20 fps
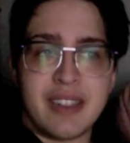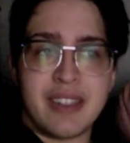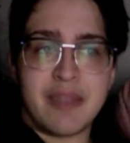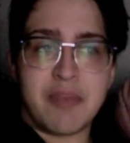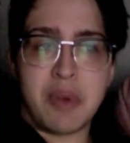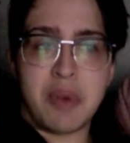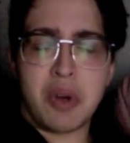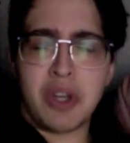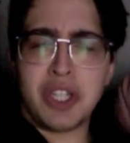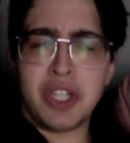
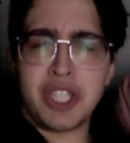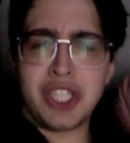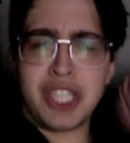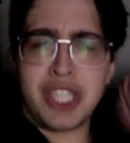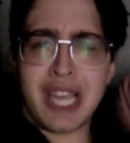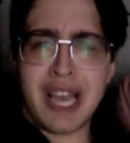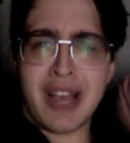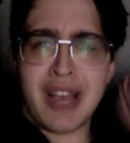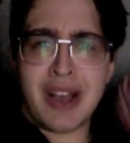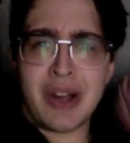pushed
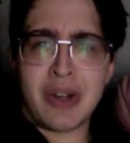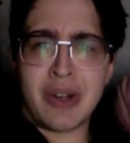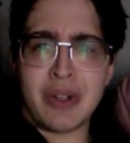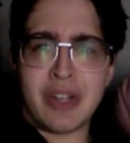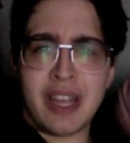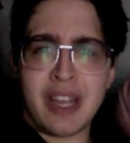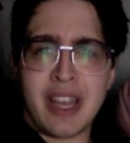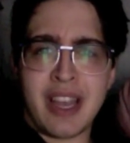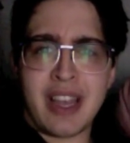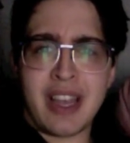down
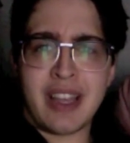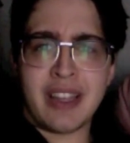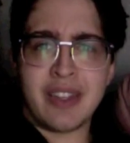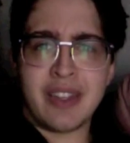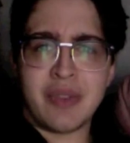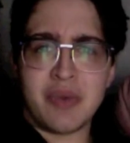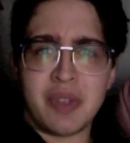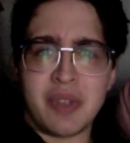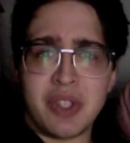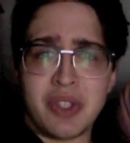and
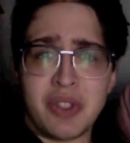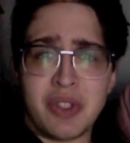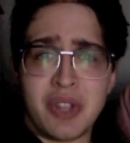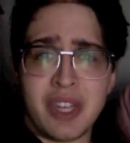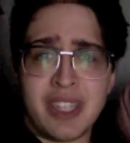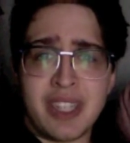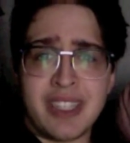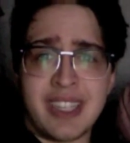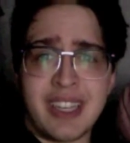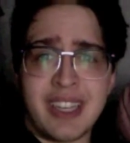
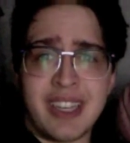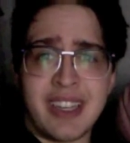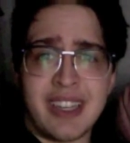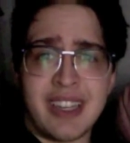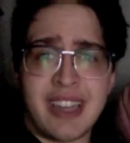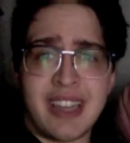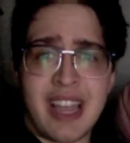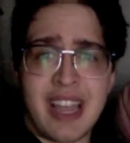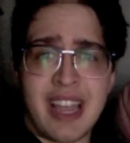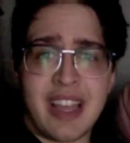restricted
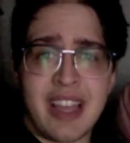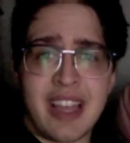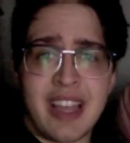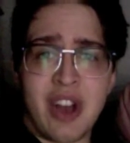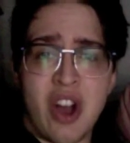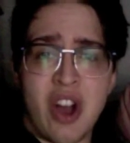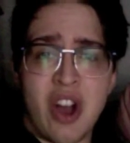and